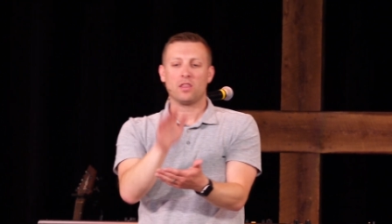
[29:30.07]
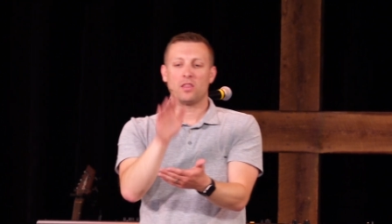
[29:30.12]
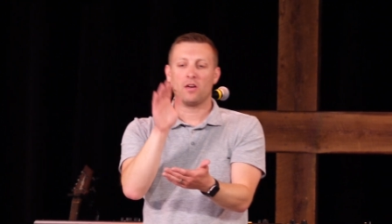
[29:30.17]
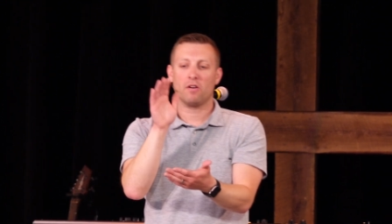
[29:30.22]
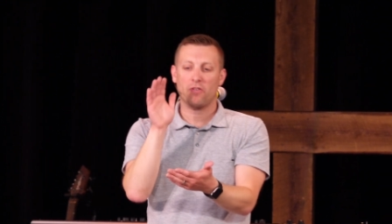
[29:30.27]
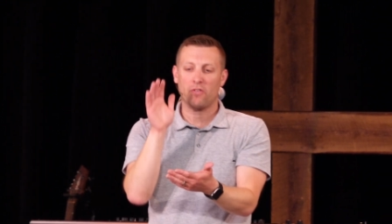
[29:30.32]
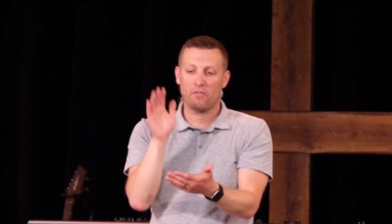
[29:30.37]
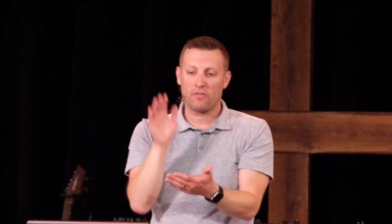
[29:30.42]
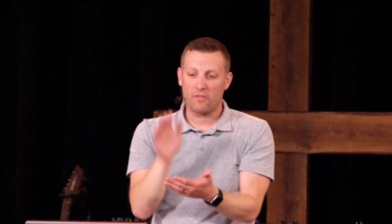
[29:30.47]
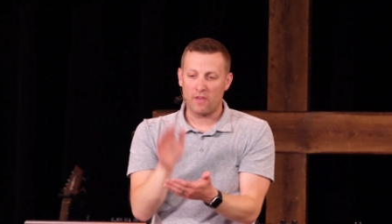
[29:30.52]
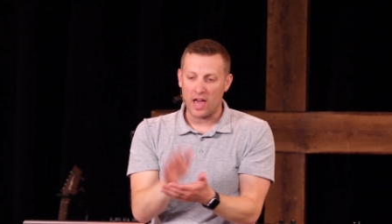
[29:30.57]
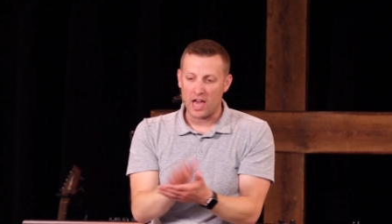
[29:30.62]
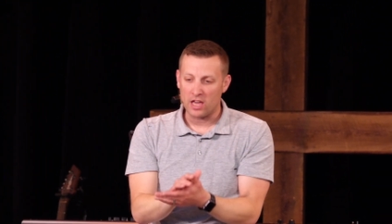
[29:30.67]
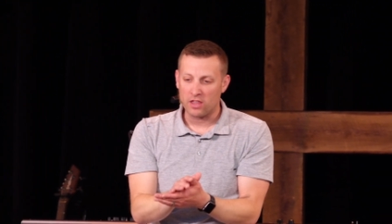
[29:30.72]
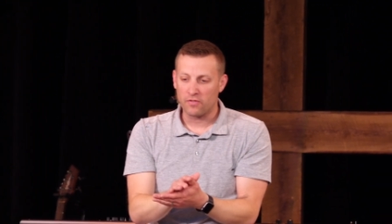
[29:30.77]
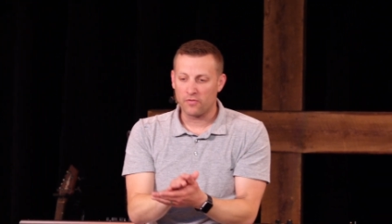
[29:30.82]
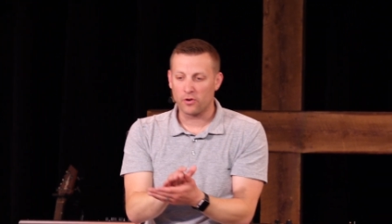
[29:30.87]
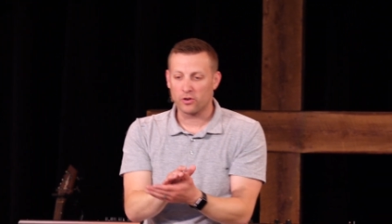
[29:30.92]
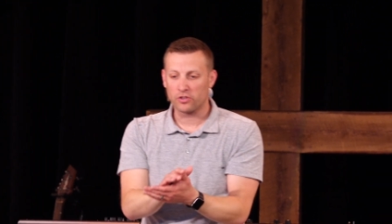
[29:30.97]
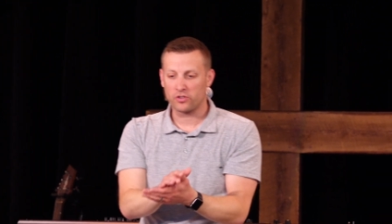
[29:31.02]
the
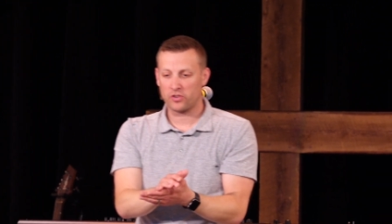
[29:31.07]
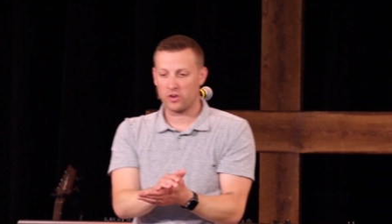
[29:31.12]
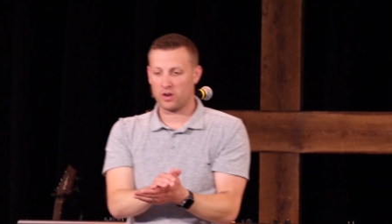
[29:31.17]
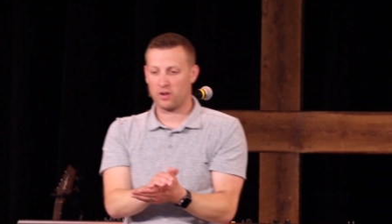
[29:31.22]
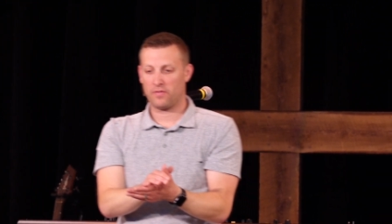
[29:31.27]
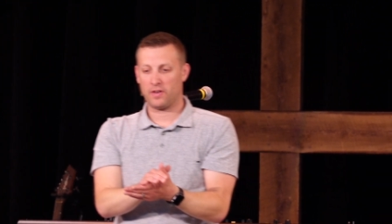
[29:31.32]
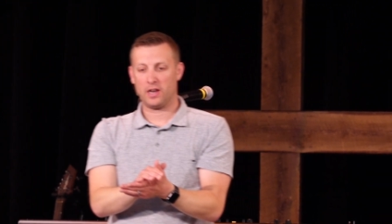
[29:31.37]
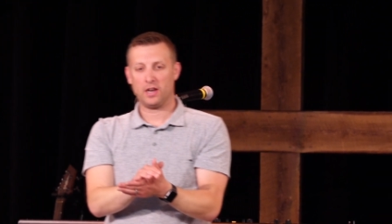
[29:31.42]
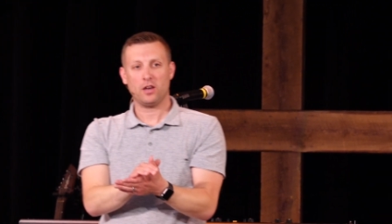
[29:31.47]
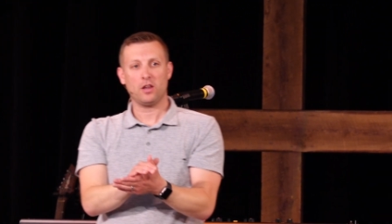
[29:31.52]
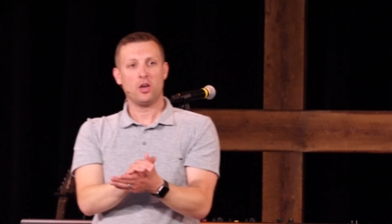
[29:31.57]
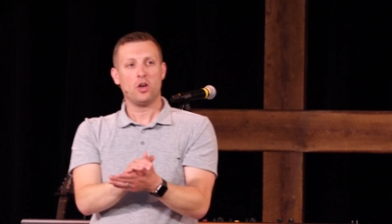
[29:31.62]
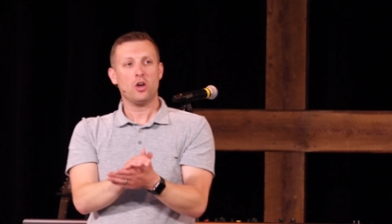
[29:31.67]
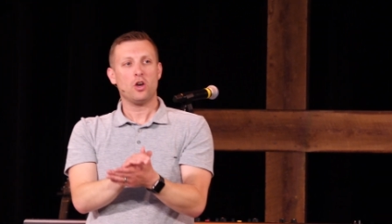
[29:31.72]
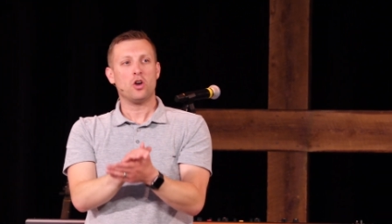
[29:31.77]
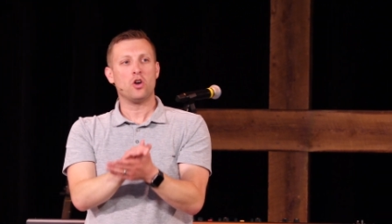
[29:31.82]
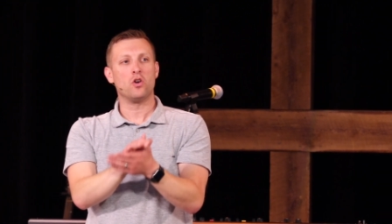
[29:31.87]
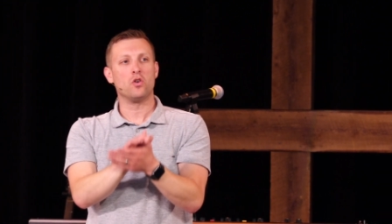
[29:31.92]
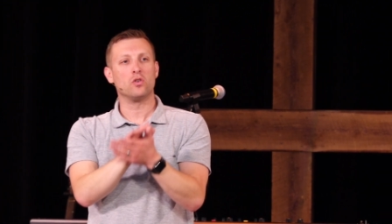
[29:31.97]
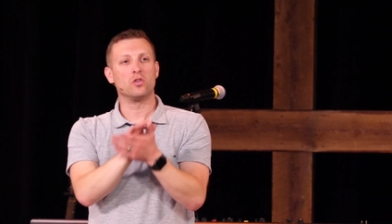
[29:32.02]
faithful servant
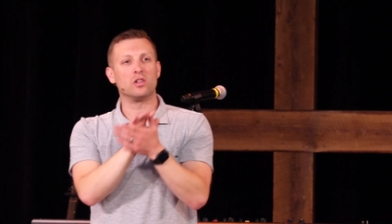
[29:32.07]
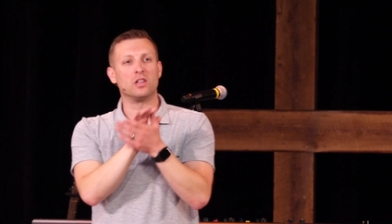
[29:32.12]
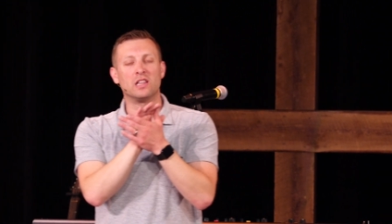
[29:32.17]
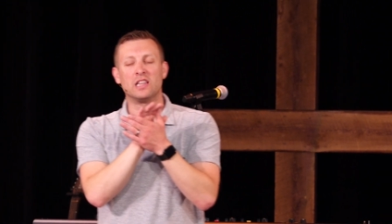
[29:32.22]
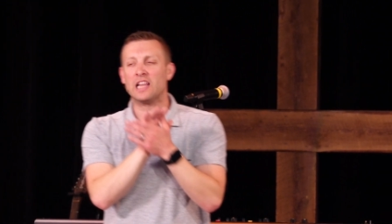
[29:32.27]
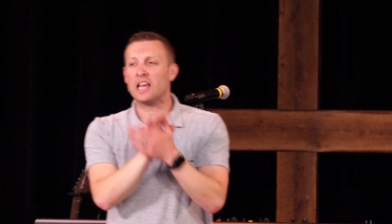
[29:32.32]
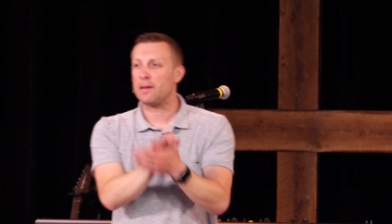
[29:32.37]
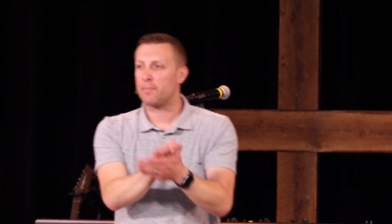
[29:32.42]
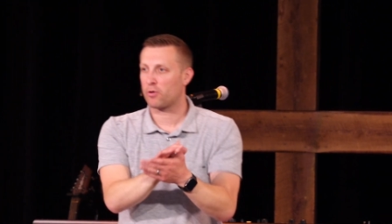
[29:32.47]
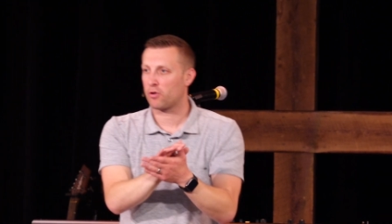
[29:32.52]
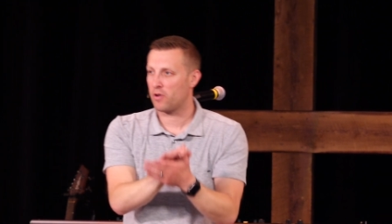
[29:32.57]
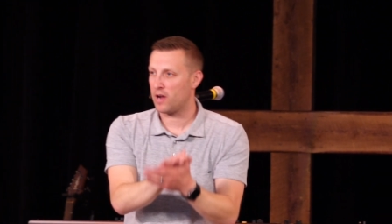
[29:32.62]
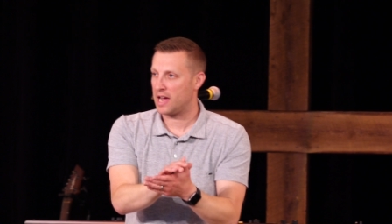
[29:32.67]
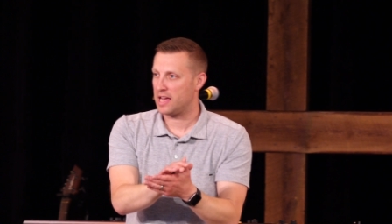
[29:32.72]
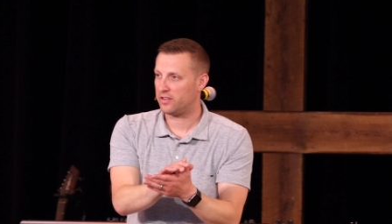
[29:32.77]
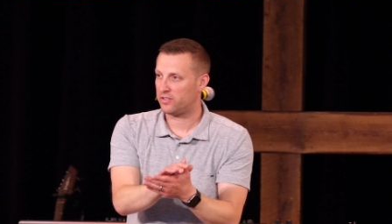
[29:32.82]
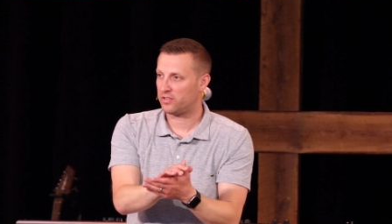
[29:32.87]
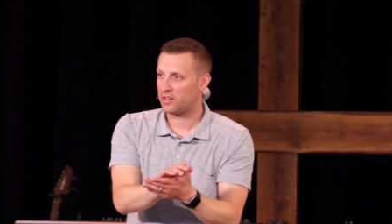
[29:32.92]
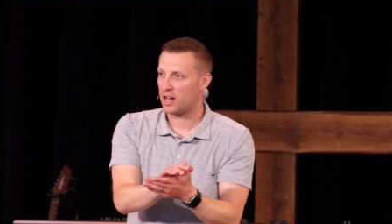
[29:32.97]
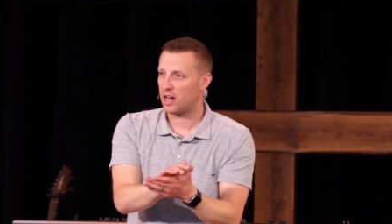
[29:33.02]
who
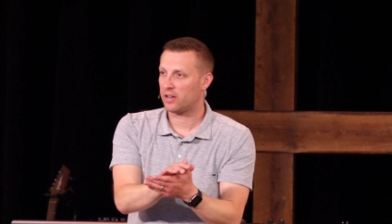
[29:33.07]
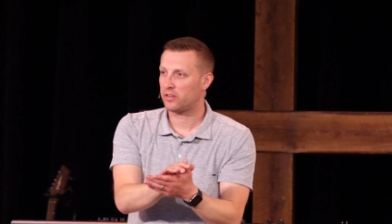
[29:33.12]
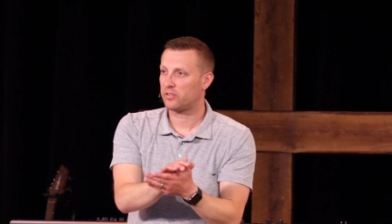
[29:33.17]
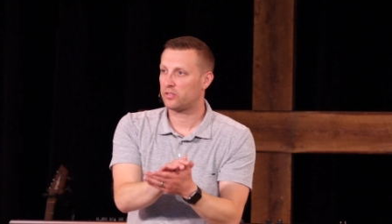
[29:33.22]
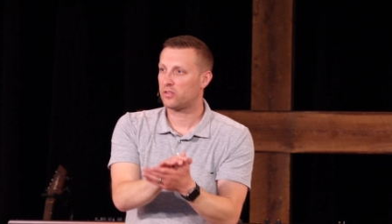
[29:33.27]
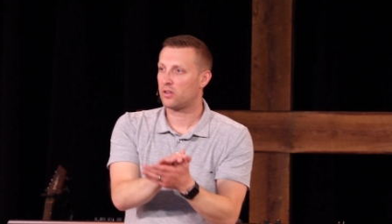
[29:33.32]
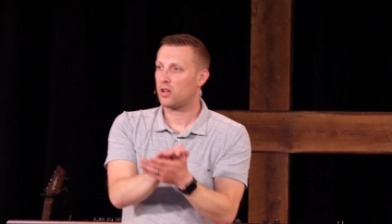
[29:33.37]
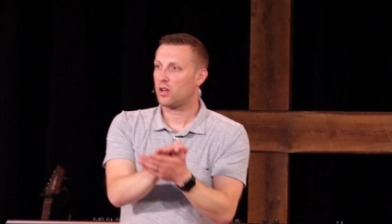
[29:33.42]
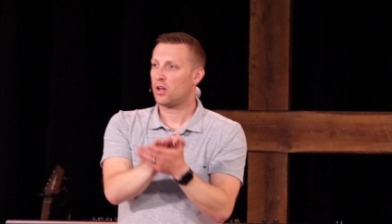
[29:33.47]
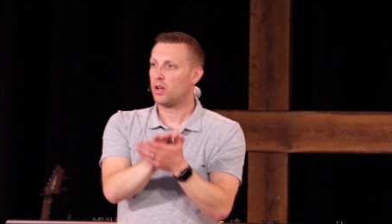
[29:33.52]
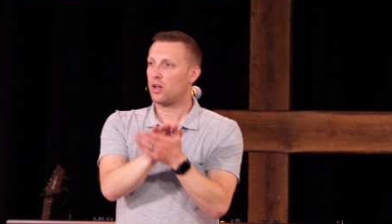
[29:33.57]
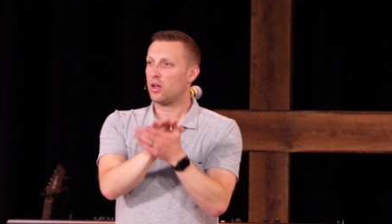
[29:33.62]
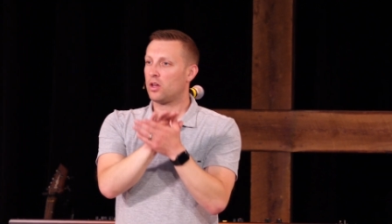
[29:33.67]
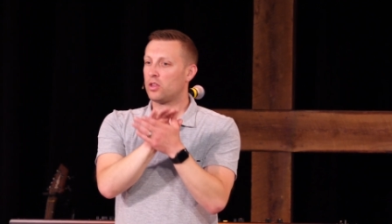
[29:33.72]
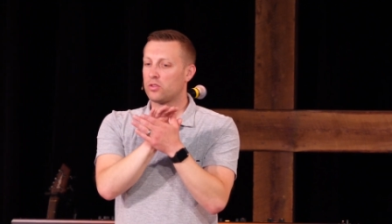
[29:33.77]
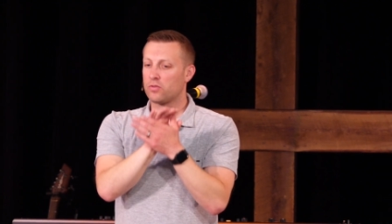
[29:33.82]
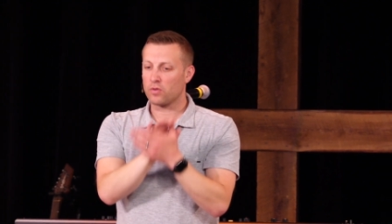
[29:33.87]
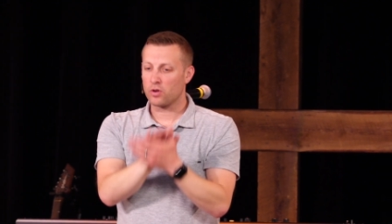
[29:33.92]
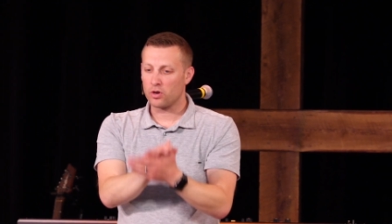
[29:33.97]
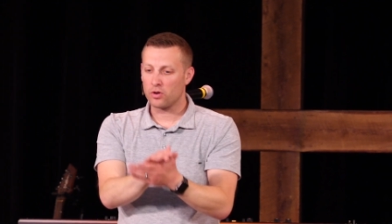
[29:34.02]
liberates us
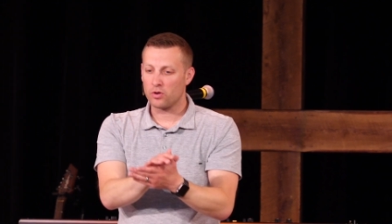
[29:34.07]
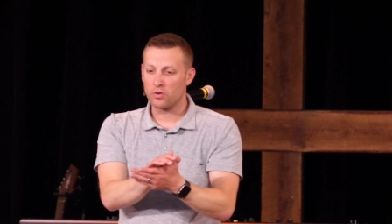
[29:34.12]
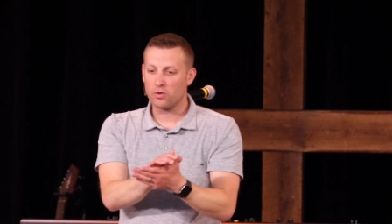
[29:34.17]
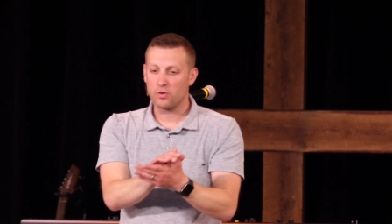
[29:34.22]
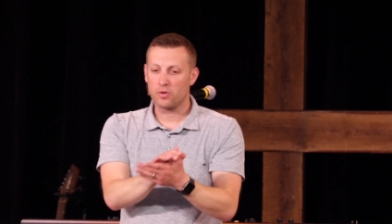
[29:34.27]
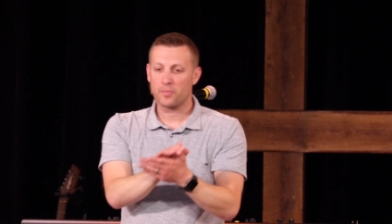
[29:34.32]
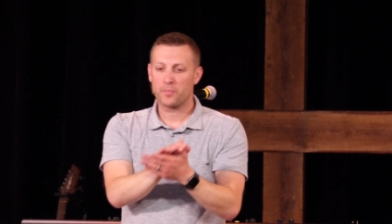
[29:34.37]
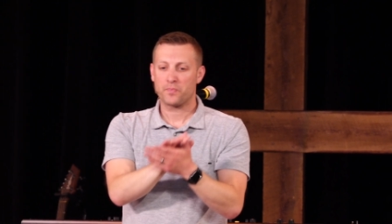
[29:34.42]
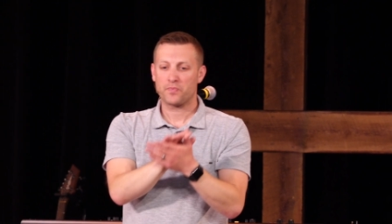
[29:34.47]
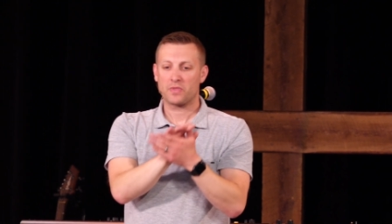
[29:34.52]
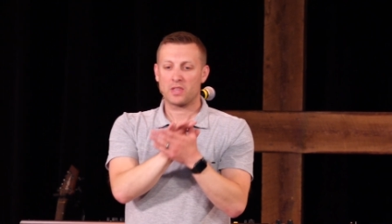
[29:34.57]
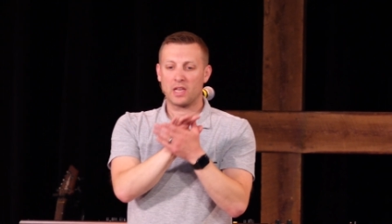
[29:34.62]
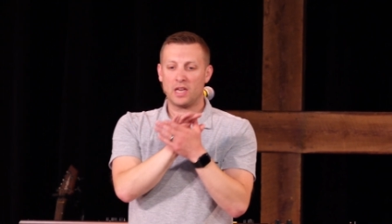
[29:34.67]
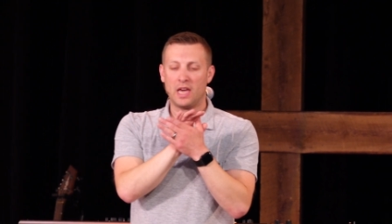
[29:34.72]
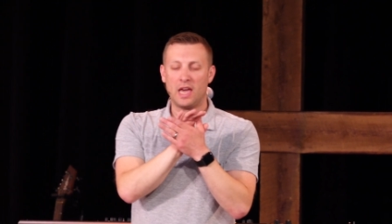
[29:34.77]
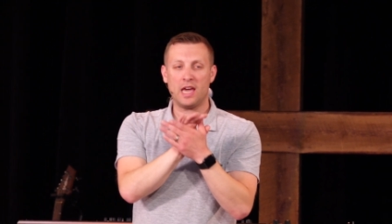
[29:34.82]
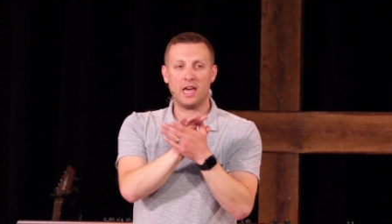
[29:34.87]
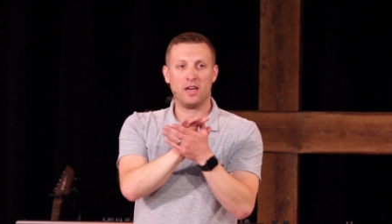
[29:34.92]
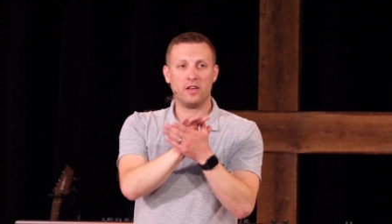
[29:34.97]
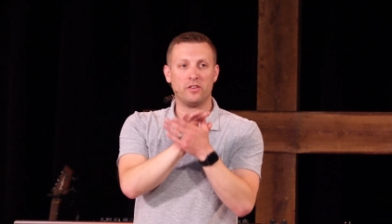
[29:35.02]
through
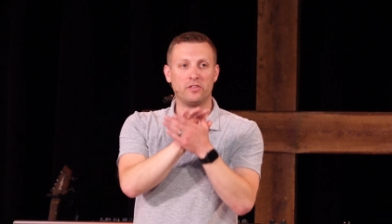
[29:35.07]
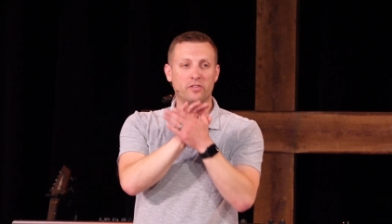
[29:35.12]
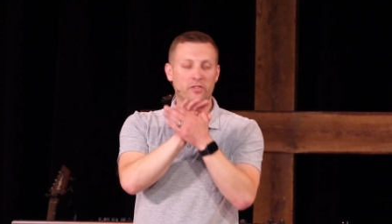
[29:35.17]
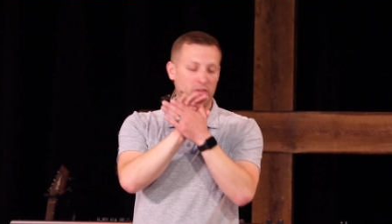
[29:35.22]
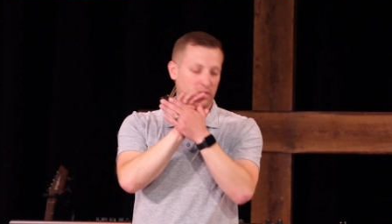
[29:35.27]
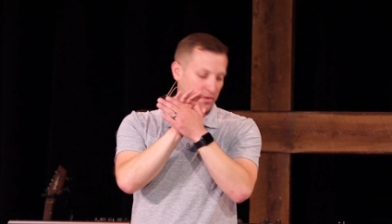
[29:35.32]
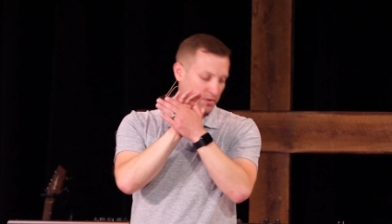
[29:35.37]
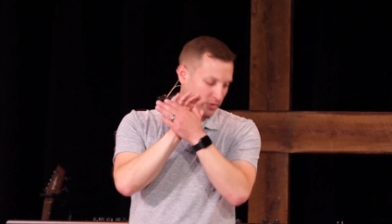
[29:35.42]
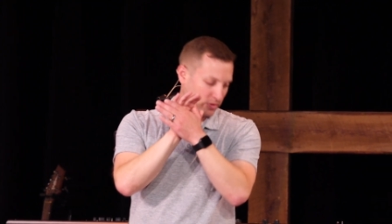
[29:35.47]
his